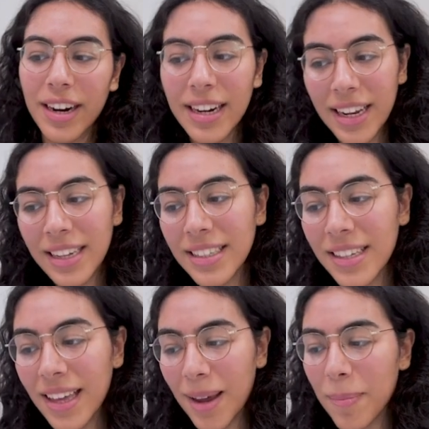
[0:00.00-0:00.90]
neat,
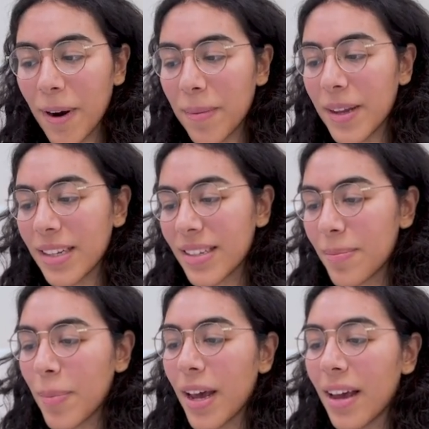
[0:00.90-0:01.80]
I promise,
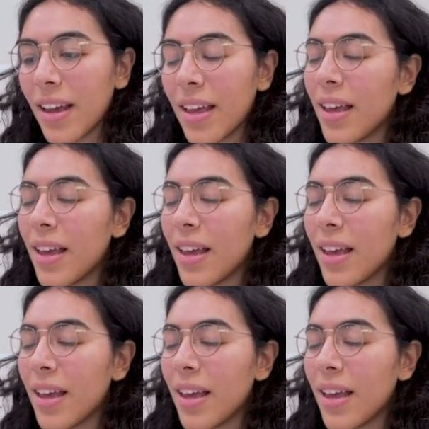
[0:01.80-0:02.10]
but